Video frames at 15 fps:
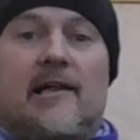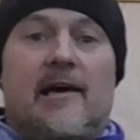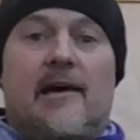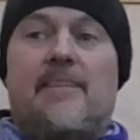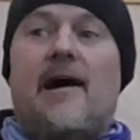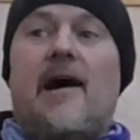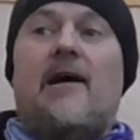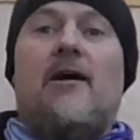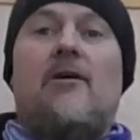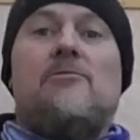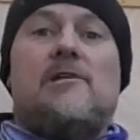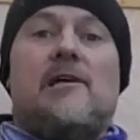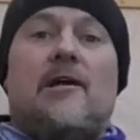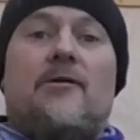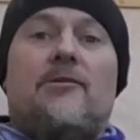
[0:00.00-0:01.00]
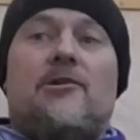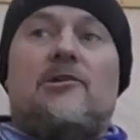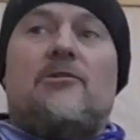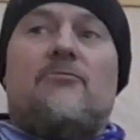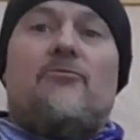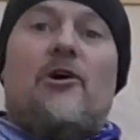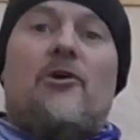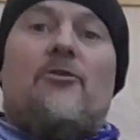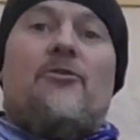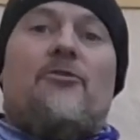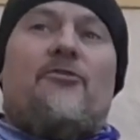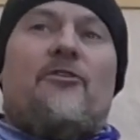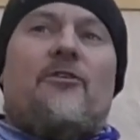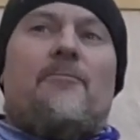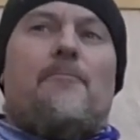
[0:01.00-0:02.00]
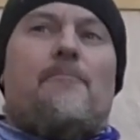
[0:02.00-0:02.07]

Then that goes in onto the roof,